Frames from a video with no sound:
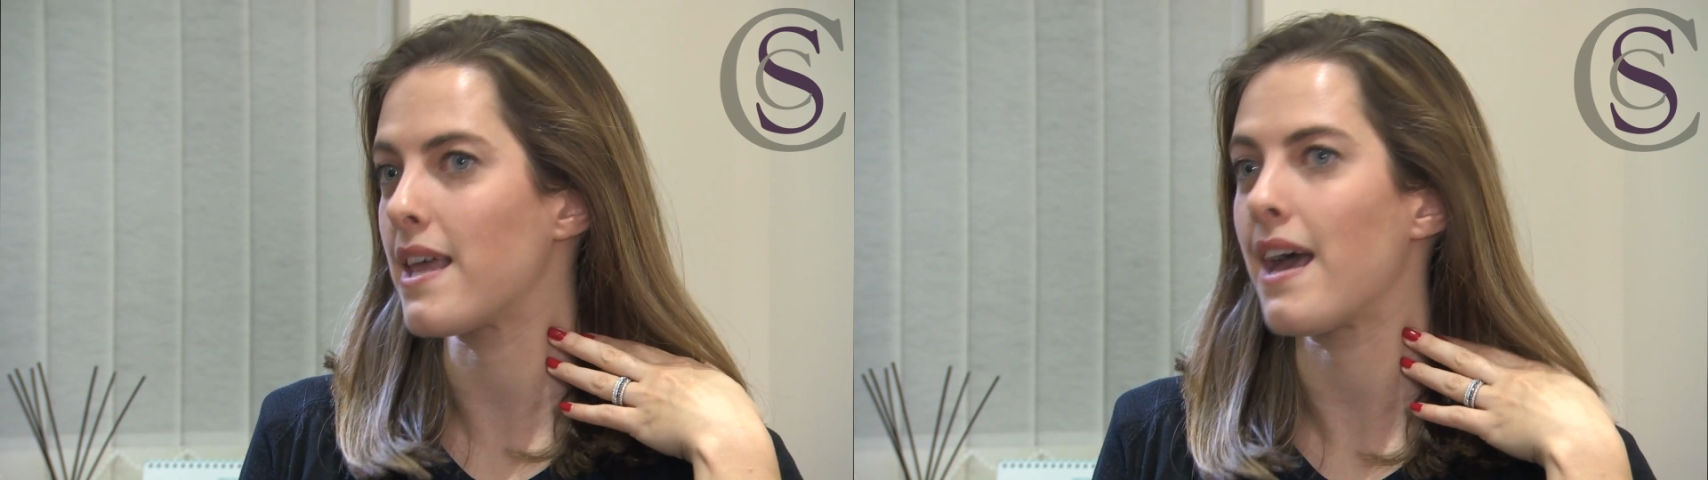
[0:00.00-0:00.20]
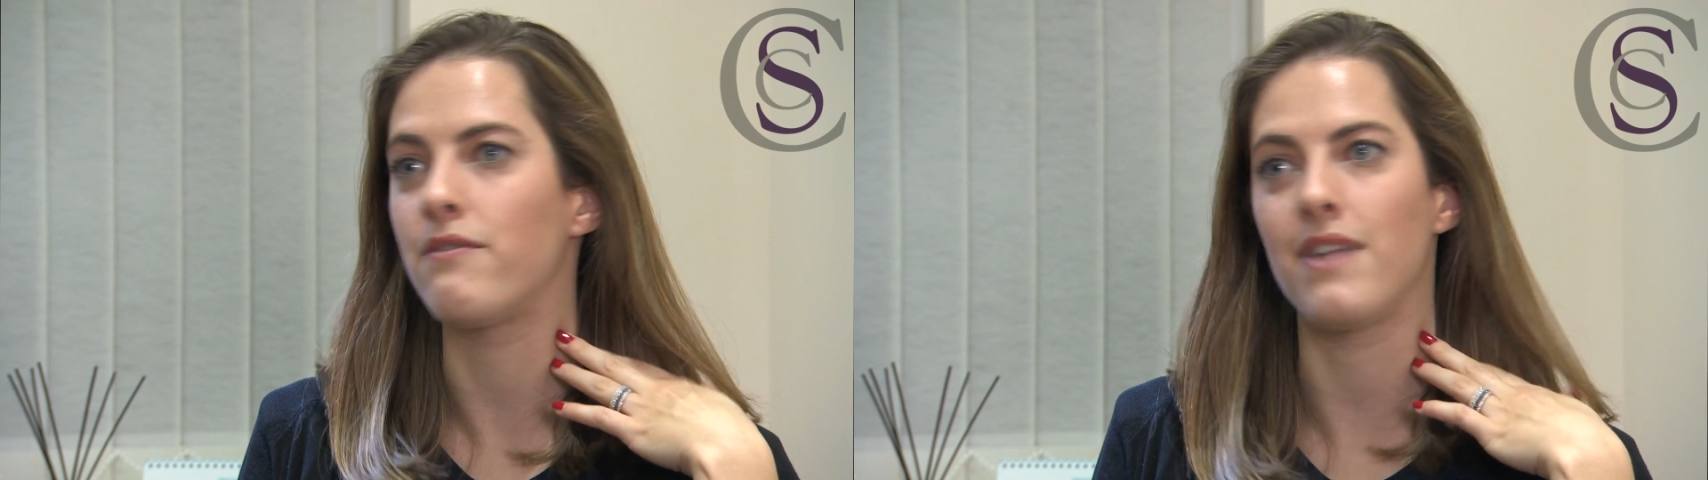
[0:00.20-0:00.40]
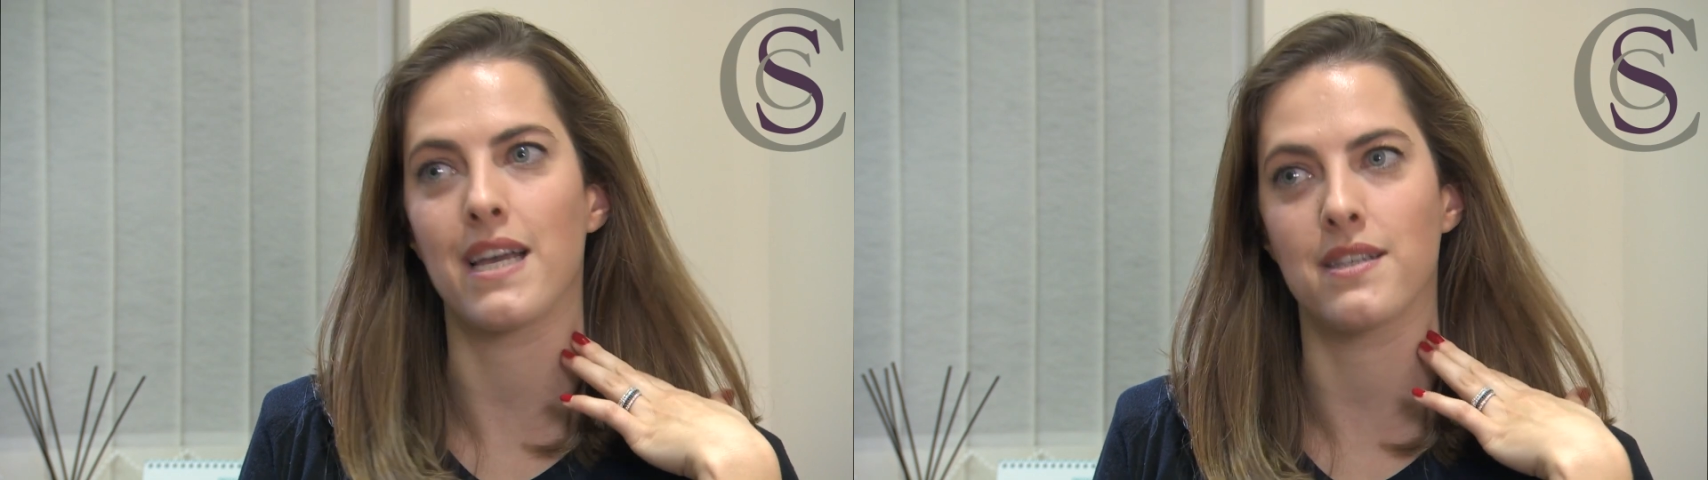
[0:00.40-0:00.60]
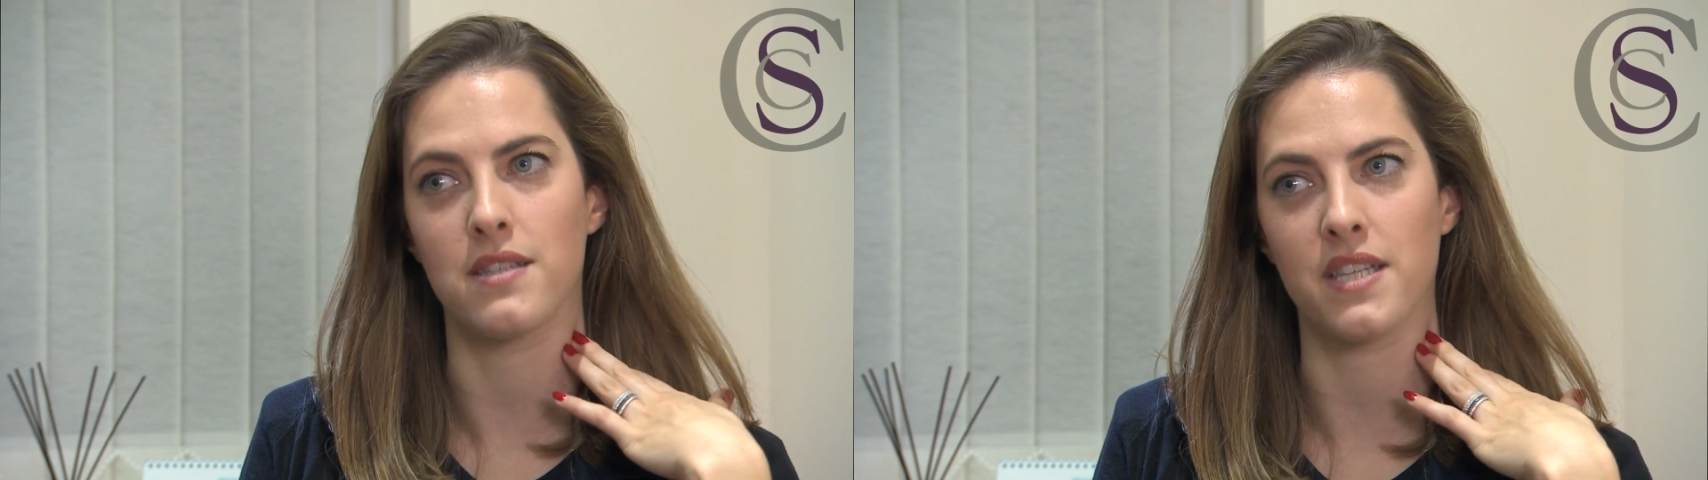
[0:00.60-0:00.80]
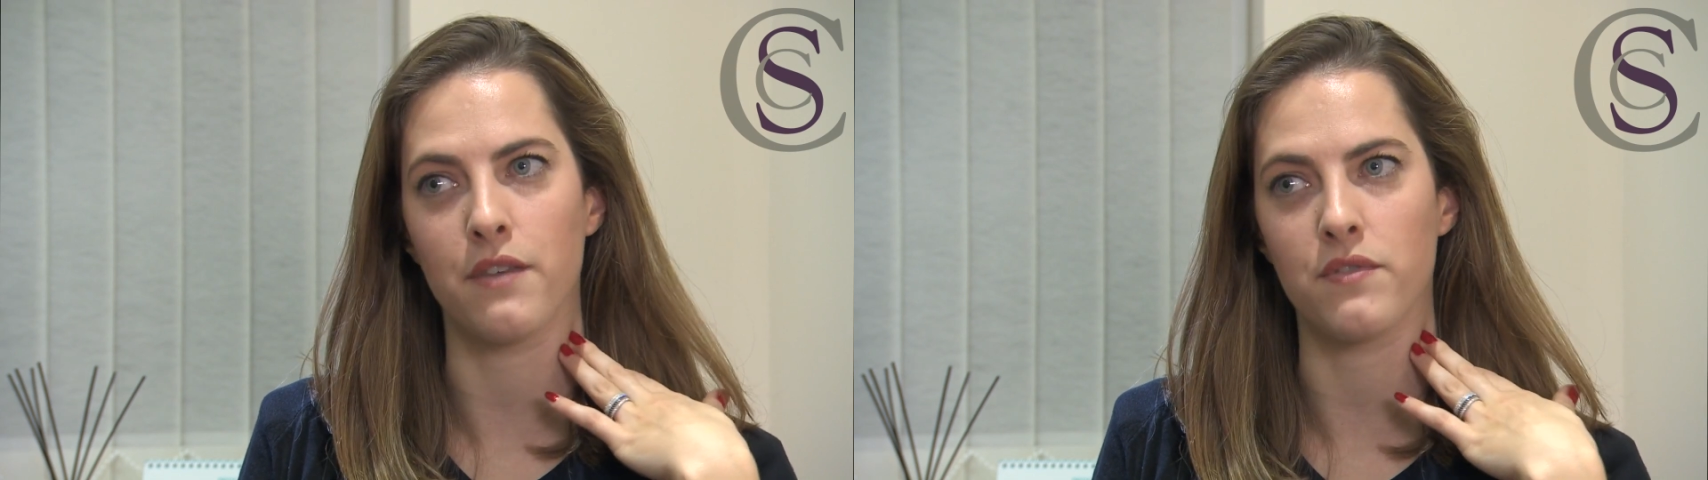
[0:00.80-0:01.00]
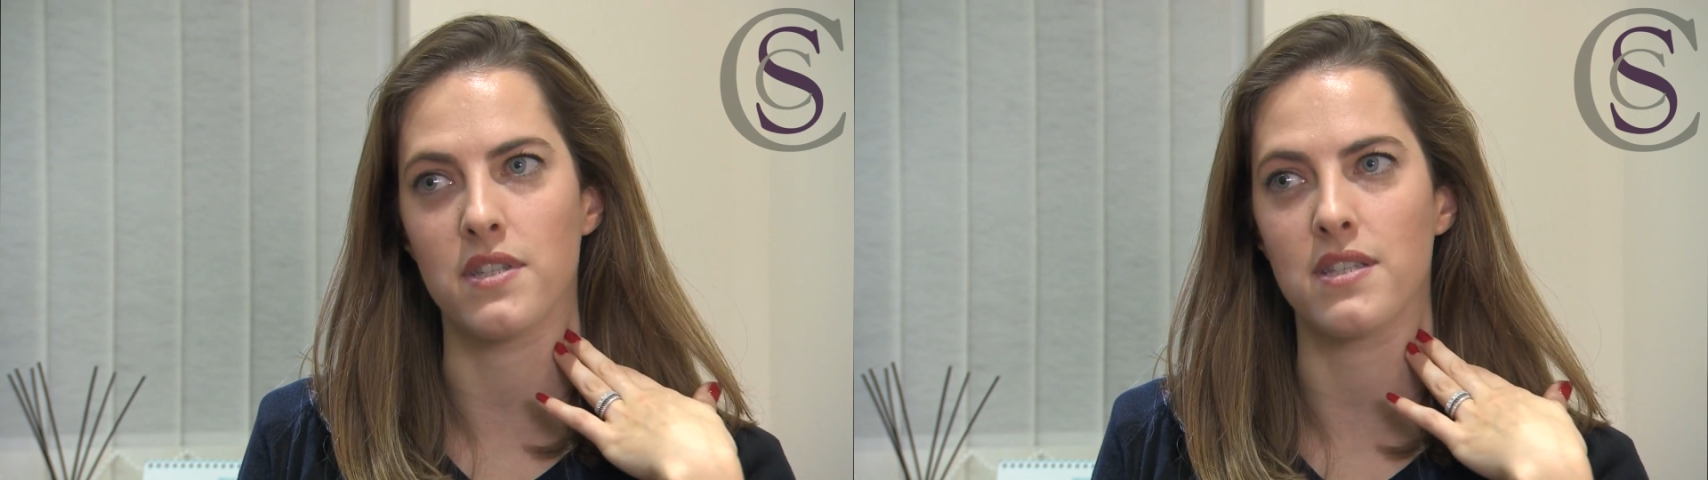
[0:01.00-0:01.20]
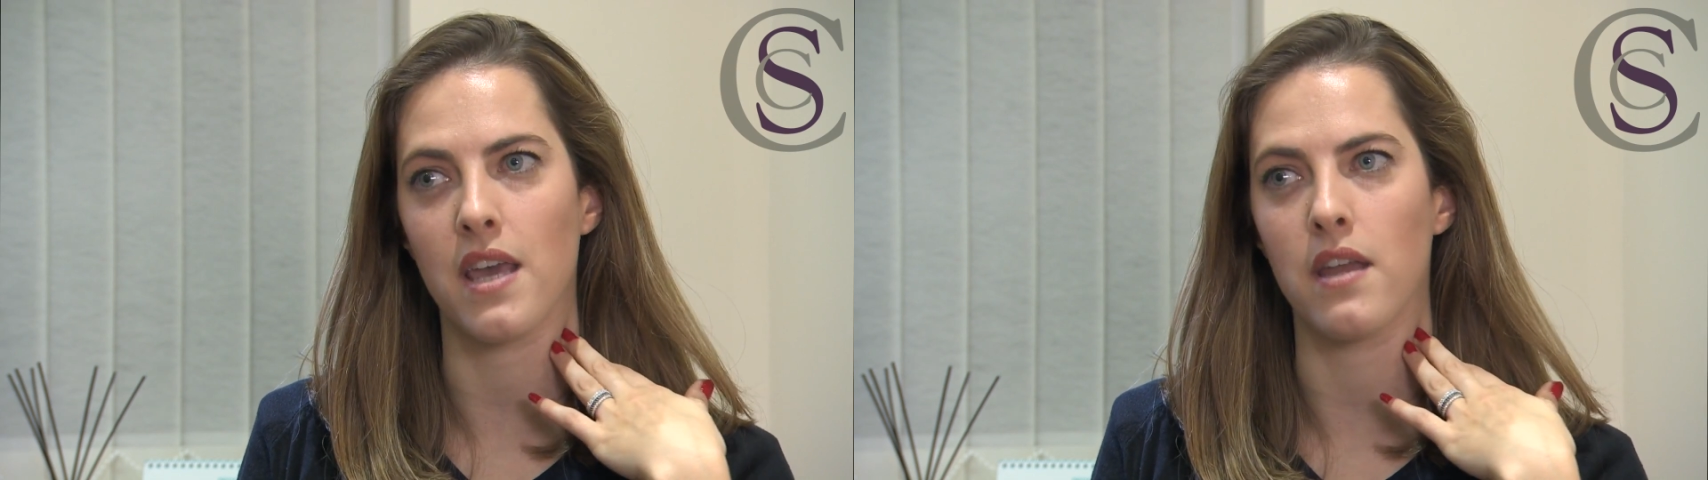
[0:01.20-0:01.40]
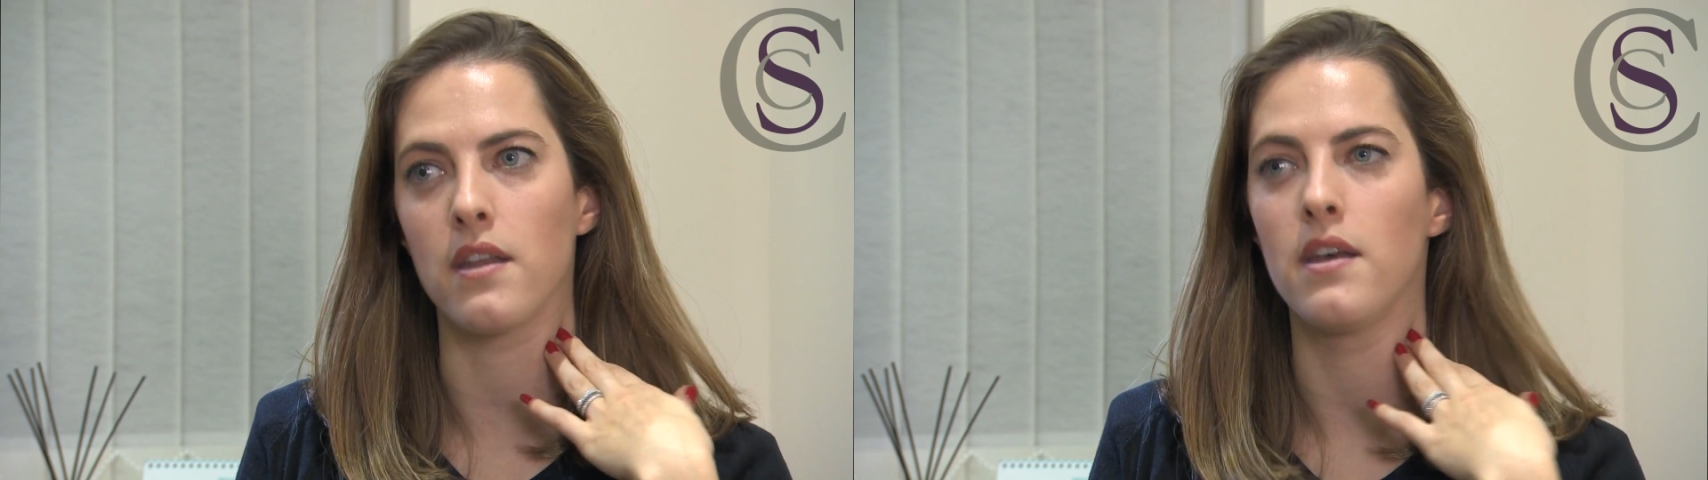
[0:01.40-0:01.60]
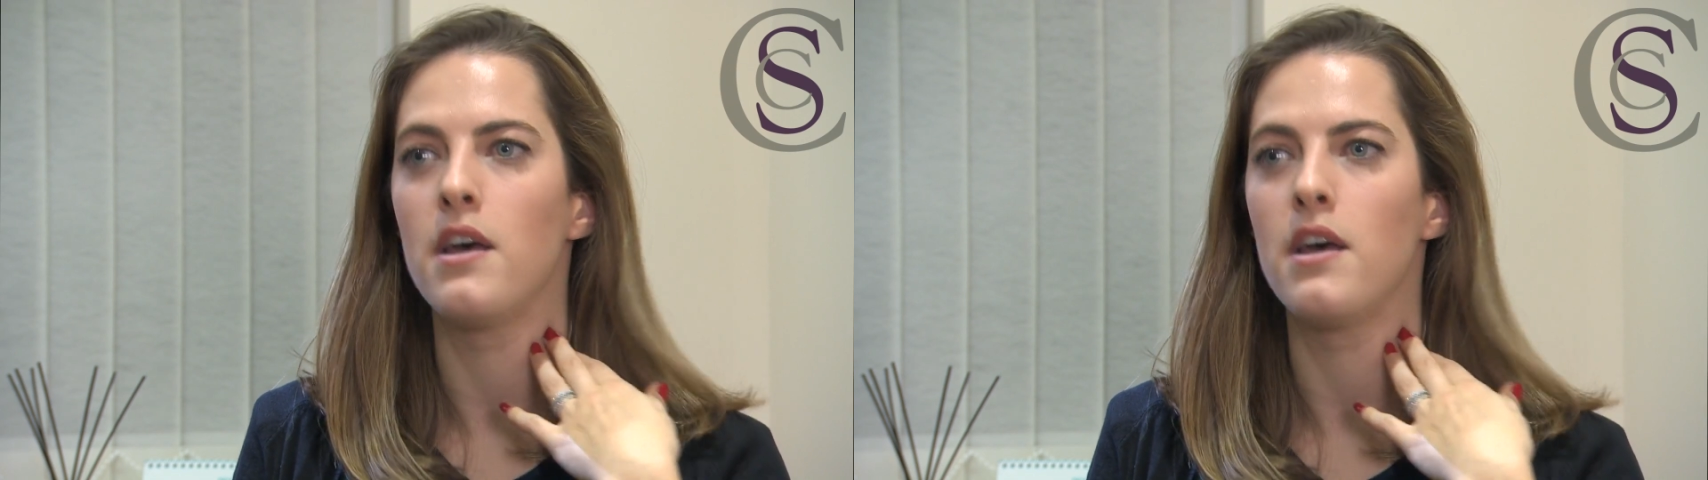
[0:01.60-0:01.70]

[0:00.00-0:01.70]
They have laxity of the skin.